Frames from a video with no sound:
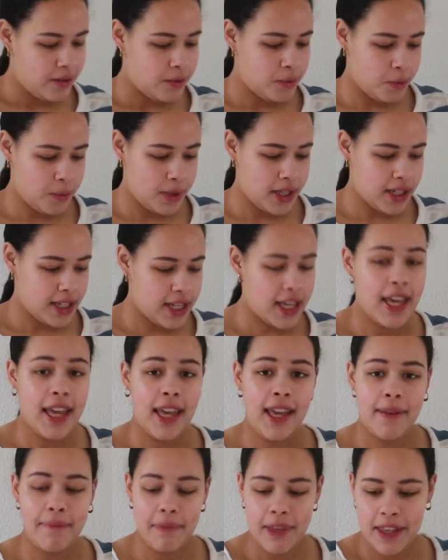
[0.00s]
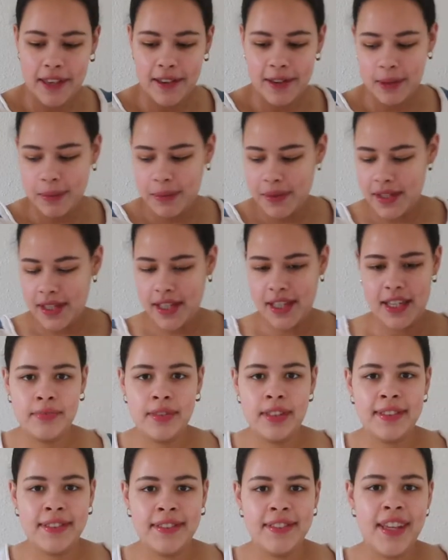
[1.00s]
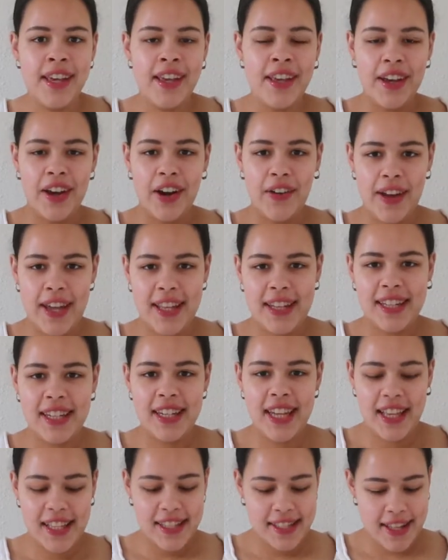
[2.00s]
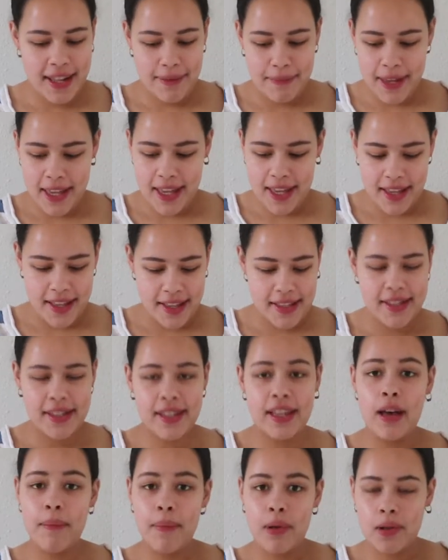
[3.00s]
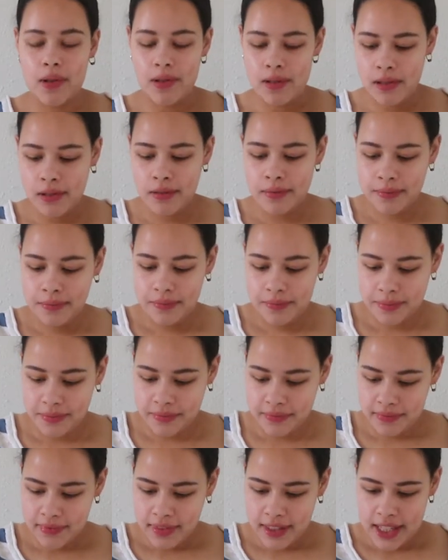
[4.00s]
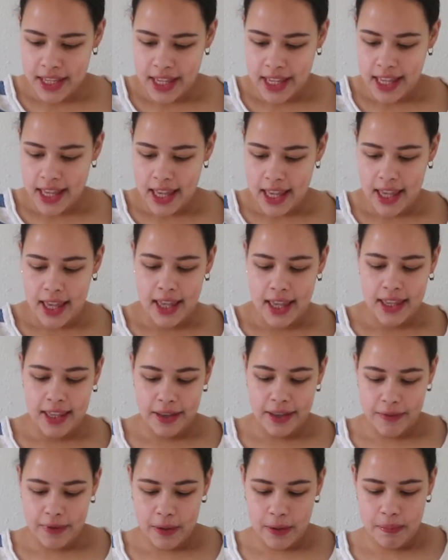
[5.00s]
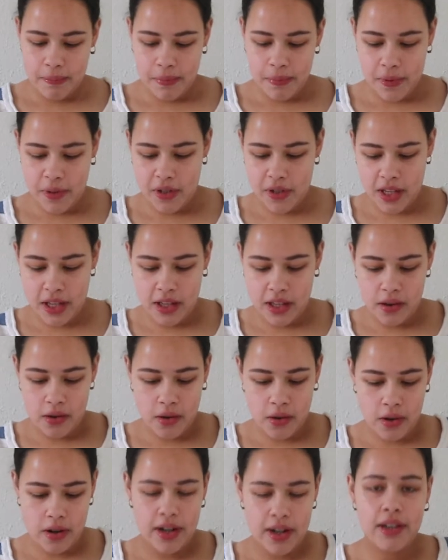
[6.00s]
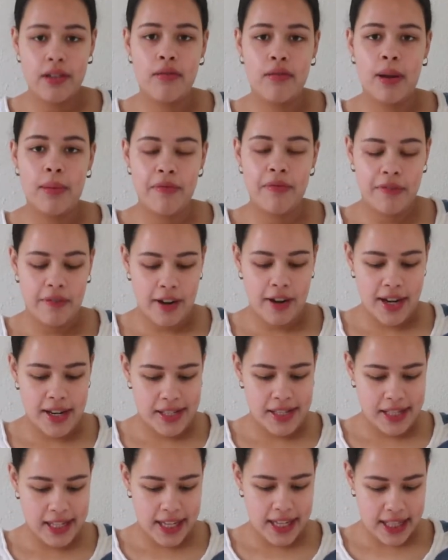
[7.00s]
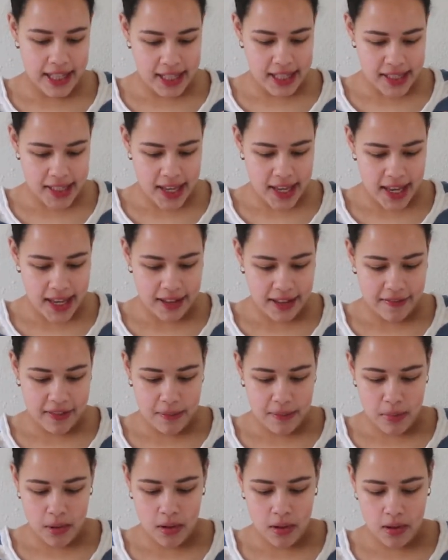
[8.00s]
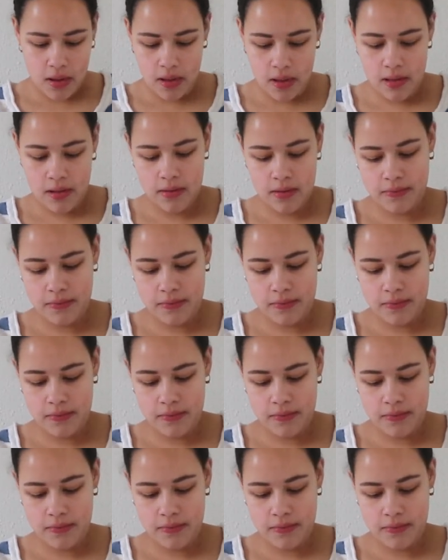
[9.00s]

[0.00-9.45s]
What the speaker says: with the ham cubes. Alright, the next step is a bowl, and you will put your creme fraiche inside of the bowl.